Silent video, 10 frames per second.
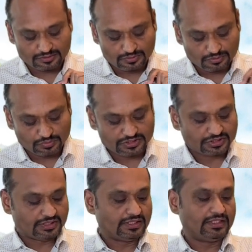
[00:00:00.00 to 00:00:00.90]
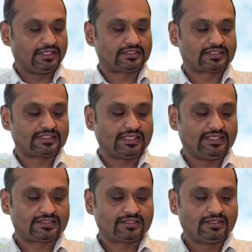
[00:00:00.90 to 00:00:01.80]
which it
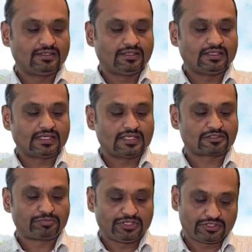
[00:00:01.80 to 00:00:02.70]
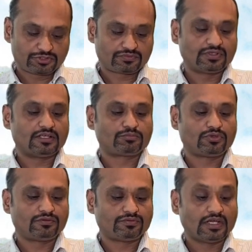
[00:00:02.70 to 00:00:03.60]
says it has a pH of
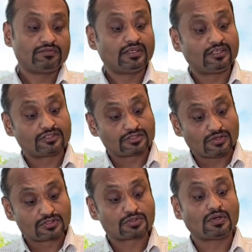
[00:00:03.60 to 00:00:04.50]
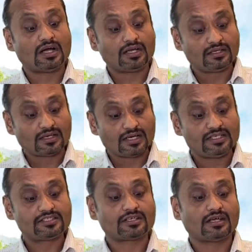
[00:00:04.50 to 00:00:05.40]
9.5, and it is also
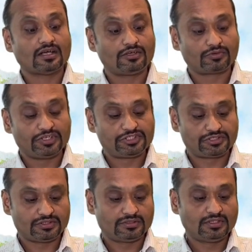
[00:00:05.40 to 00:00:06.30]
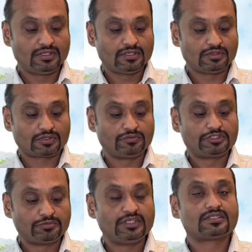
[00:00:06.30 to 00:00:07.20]
ionized hydration, okay, which
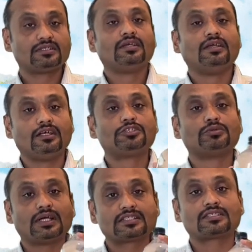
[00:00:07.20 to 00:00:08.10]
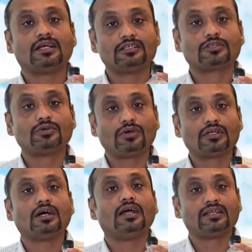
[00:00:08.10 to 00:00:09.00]
means it too has undergone
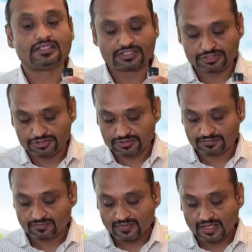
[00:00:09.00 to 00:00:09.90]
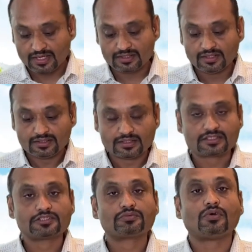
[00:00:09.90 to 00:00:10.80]
ionization. And this
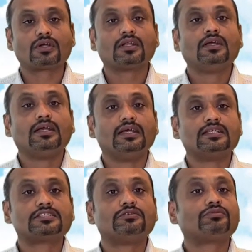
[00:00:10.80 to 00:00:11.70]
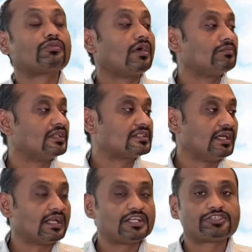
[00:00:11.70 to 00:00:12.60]
is what is from this
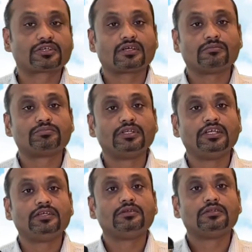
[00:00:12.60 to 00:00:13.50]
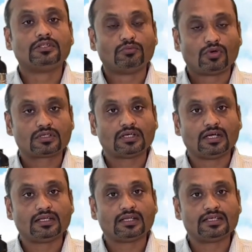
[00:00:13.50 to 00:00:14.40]
Enagic company, the water
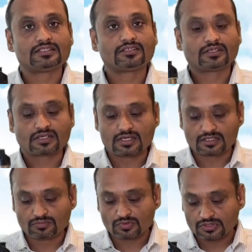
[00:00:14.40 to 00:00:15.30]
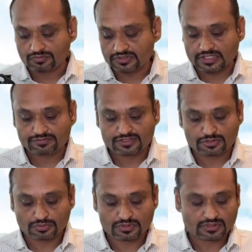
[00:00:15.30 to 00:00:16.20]
ionizer, the Kangen water, which I've
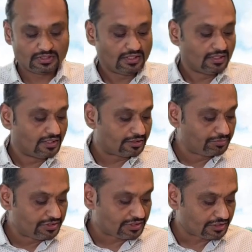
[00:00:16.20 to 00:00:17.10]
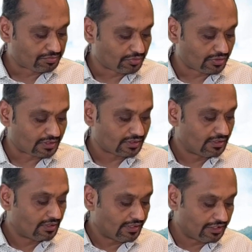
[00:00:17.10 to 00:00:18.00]
stored. Let me just put
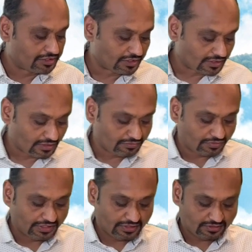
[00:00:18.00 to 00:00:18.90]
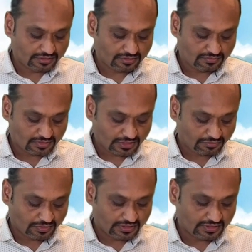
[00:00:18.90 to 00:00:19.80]
each and every
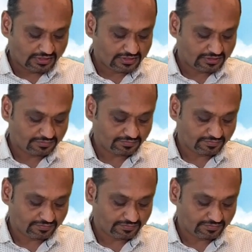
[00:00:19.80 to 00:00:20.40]
liquid in this